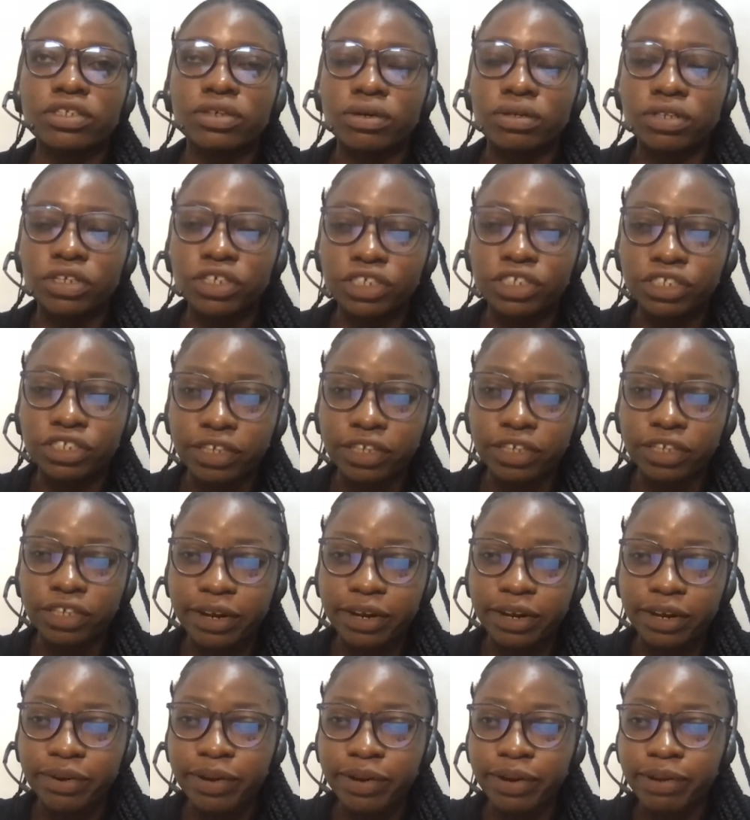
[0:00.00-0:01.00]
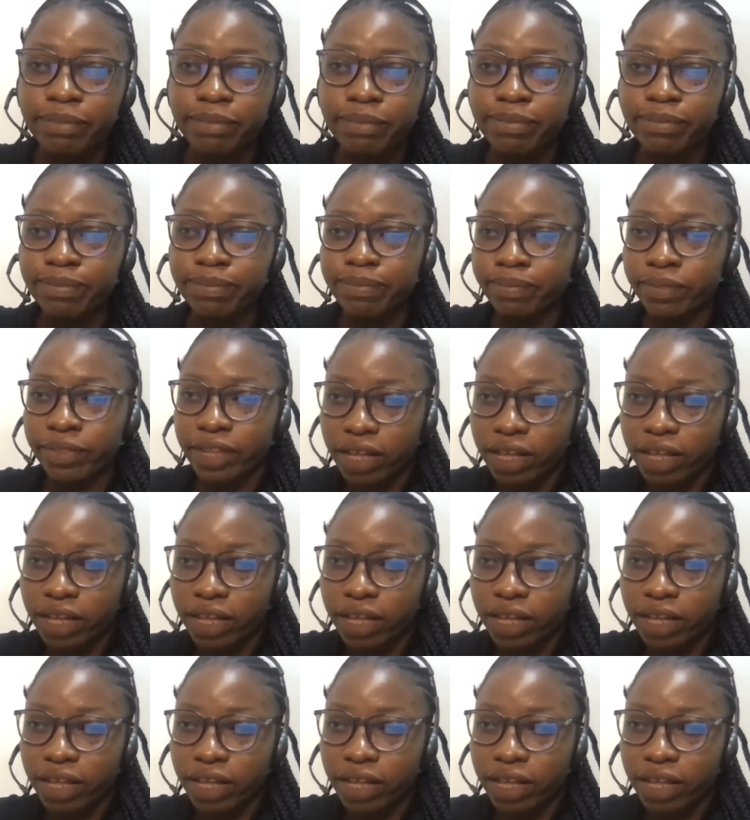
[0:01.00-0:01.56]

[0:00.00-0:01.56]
On Instagram,